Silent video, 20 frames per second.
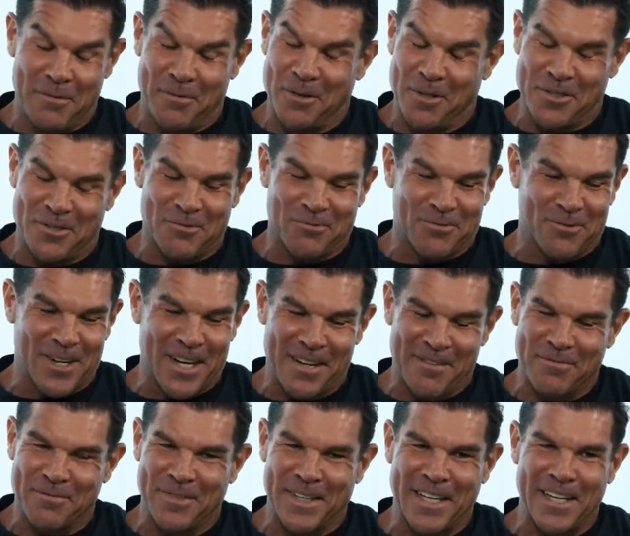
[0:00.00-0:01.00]
it was
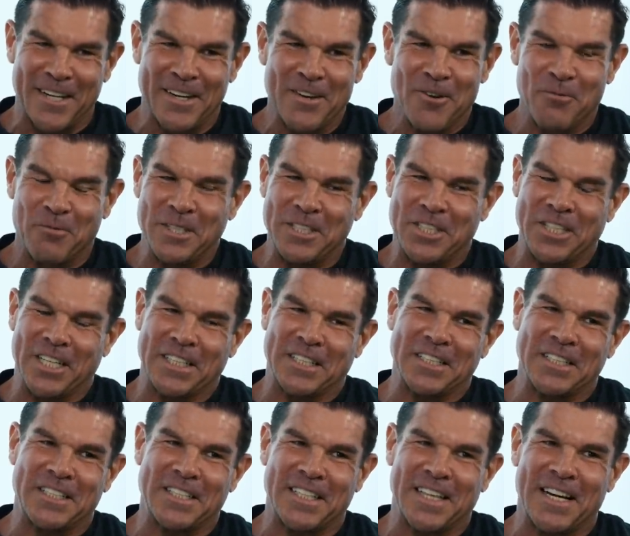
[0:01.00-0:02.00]
rough, man. We checked
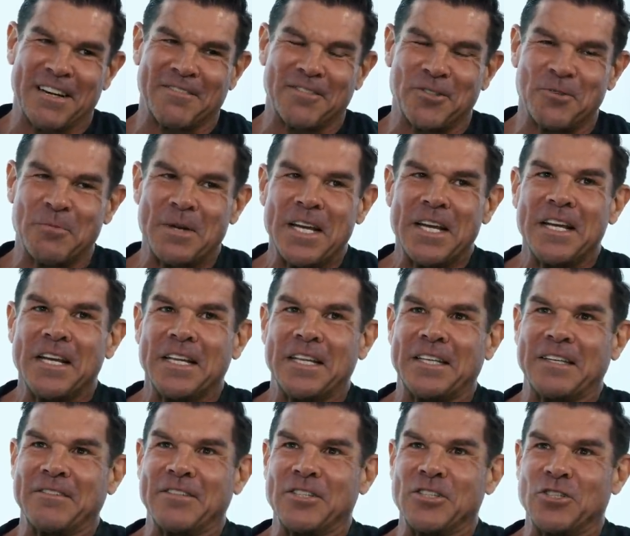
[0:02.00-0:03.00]
into that room.
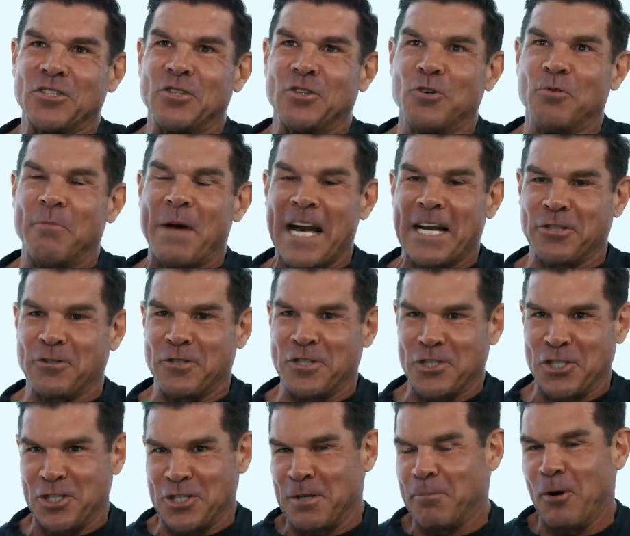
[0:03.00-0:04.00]
There was no mattress,
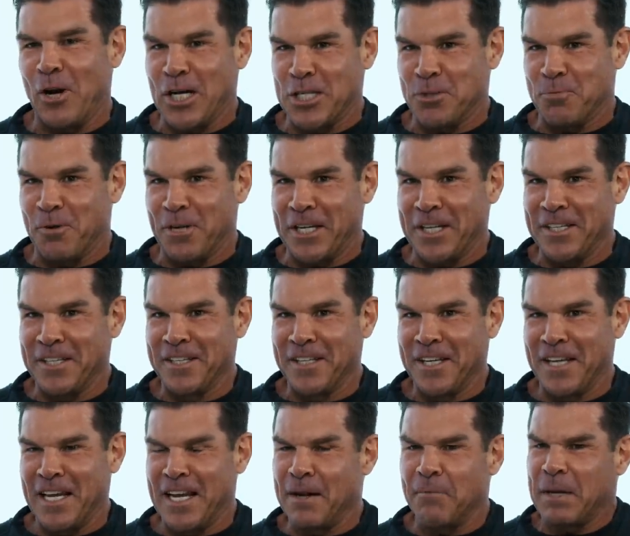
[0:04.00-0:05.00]
just a box spring.
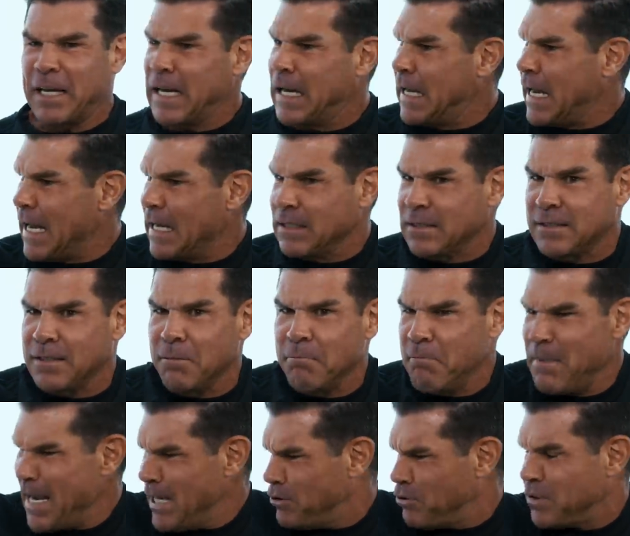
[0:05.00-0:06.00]
And I'm like, guys, the
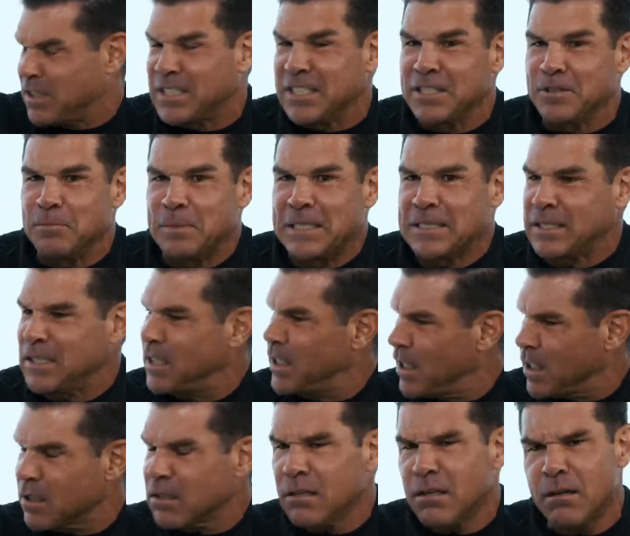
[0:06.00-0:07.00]
mattress is missing. They're
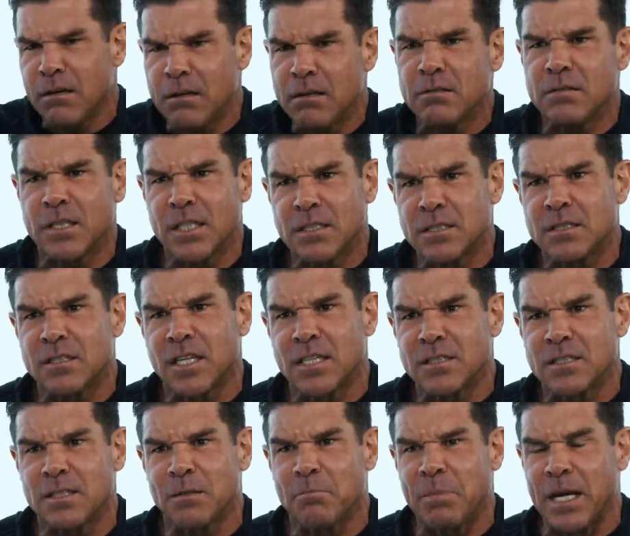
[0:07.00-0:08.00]
like, no, no, that's
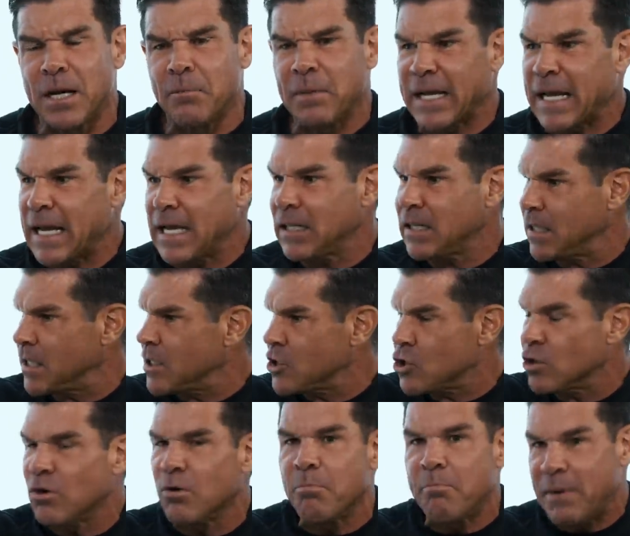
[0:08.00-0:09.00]
that's the bed. I'm like, it. It,
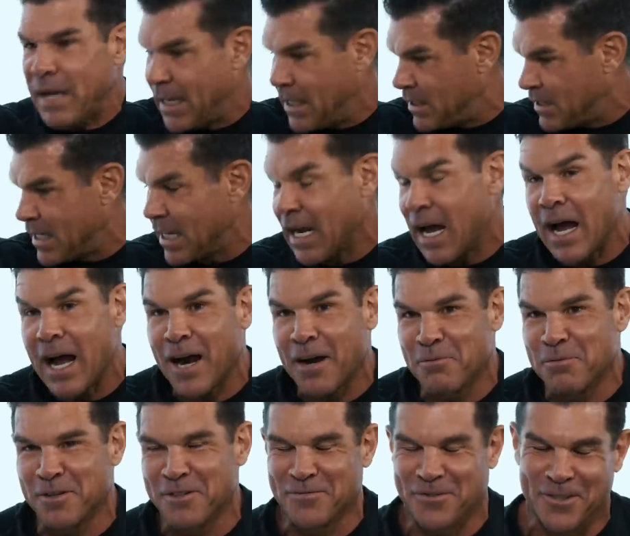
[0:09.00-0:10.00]
there's no bed. It's like a
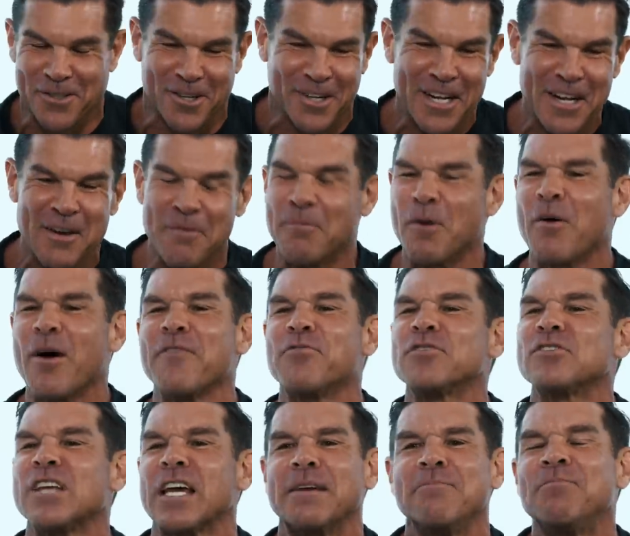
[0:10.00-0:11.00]
hardwood floor. My wife
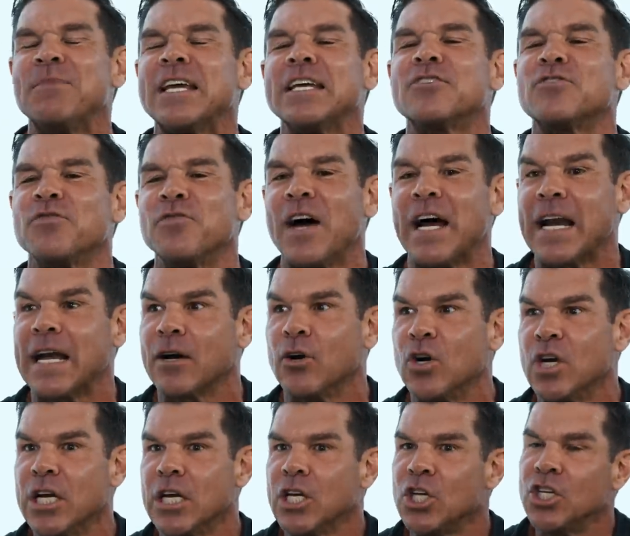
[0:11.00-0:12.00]
was like, it's fine. I
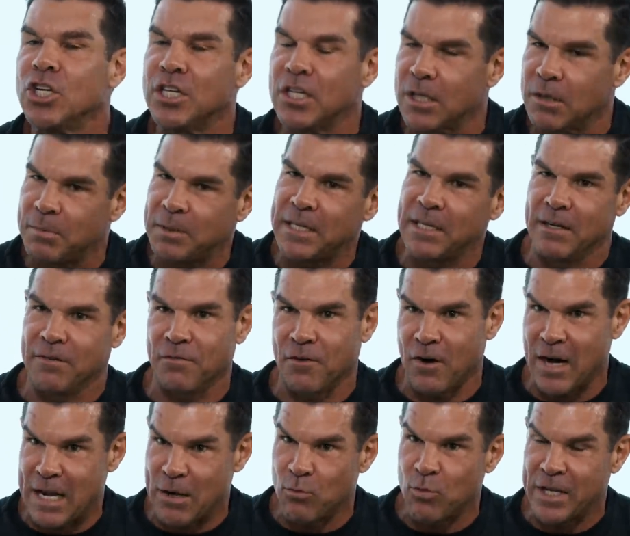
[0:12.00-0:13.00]
go, you're gonna be here
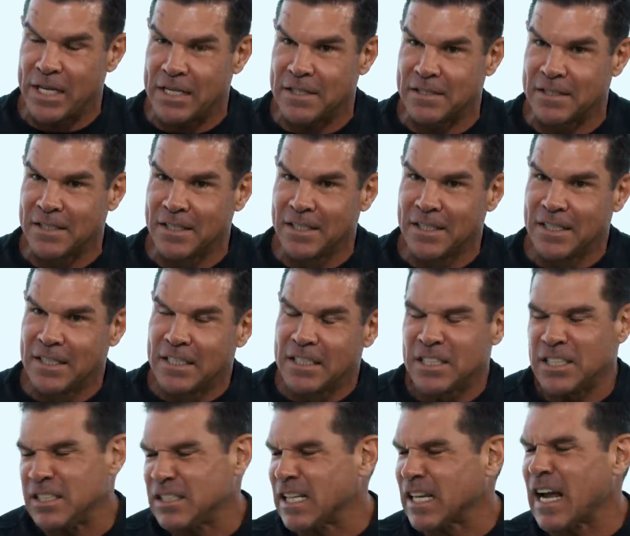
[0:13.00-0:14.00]
for eight weeks.
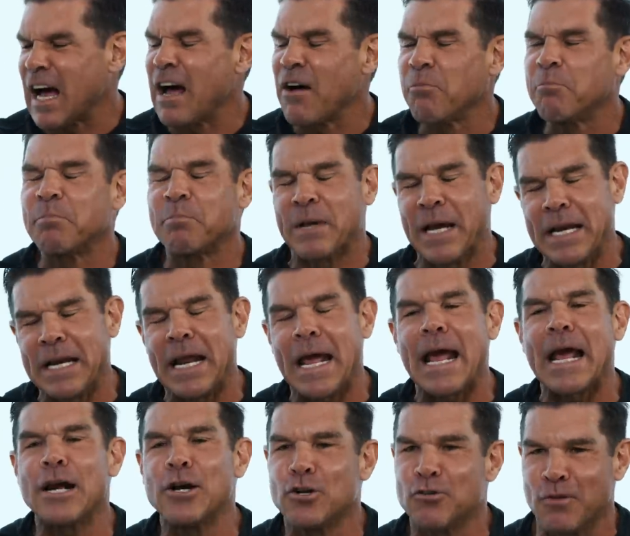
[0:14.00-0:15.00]
She's like, I'll get an
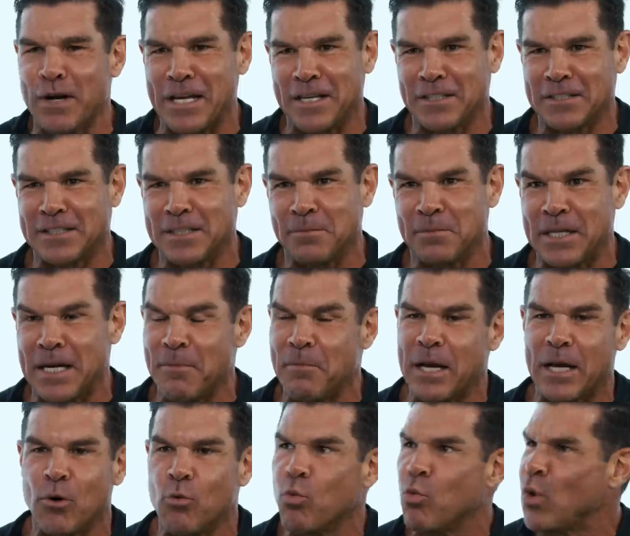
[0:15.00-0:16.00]
egg crate or something. I'm
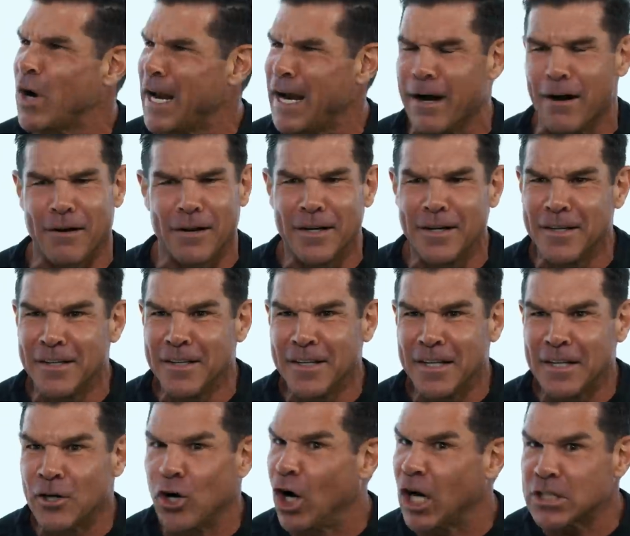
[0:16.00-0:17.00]
like, where?
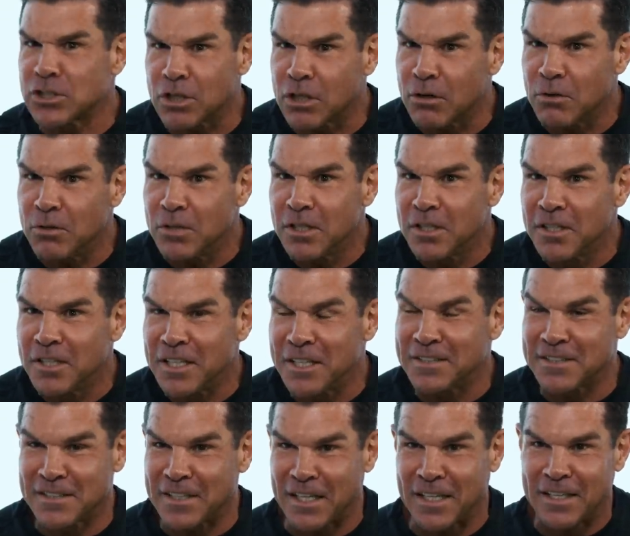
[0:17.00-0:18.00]
Costco?
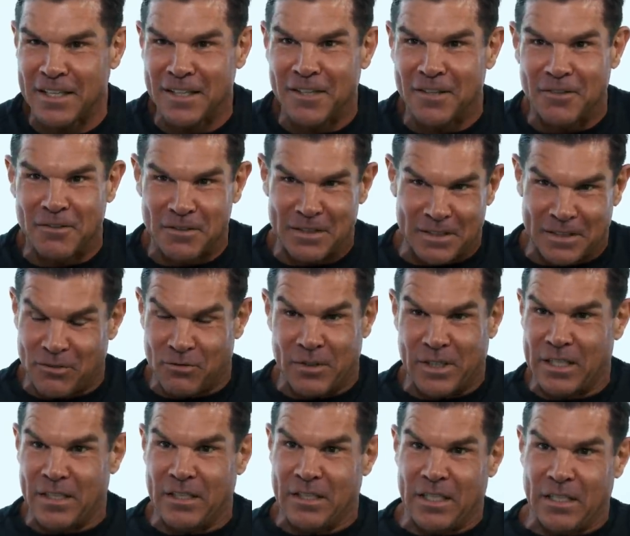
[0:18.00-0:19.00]
It's like you know, you're
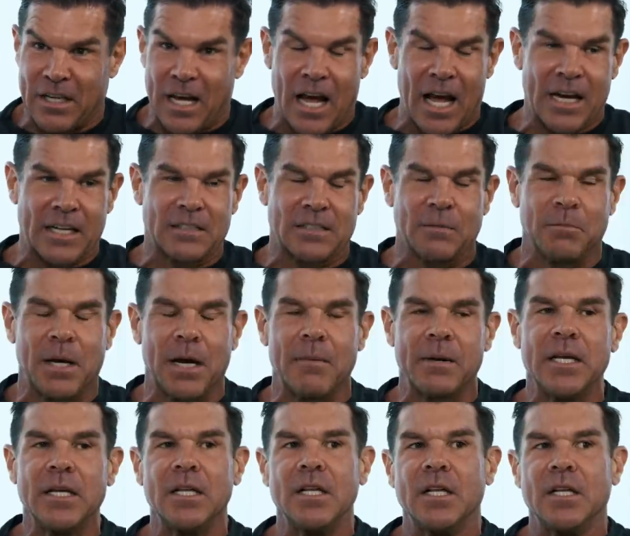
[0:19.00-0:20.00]
in right. Addis
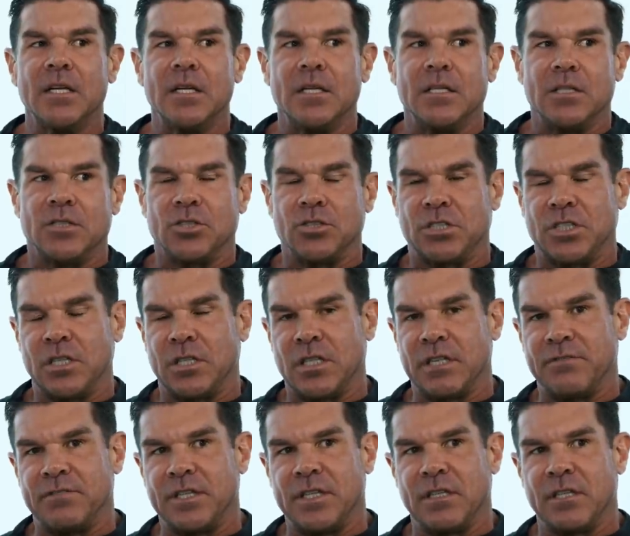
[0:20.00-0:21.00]
Ababa. So she
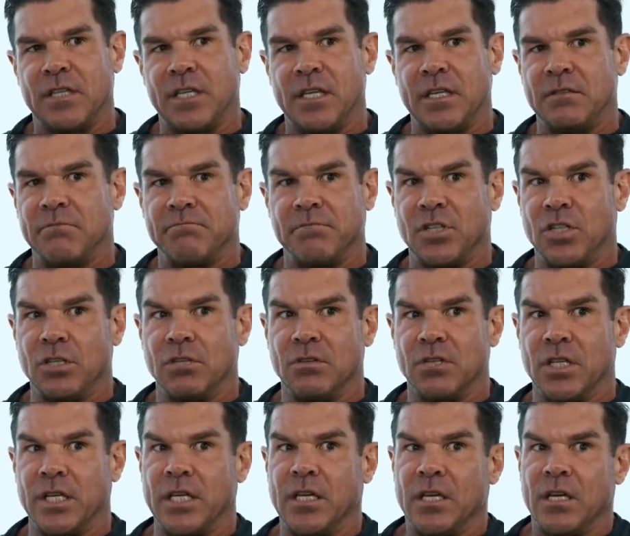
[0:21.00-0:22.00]
lived there, and then
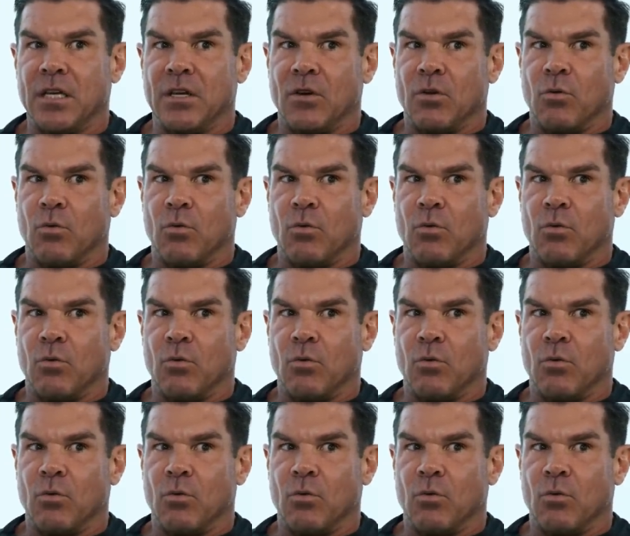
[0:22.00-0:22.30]
literally,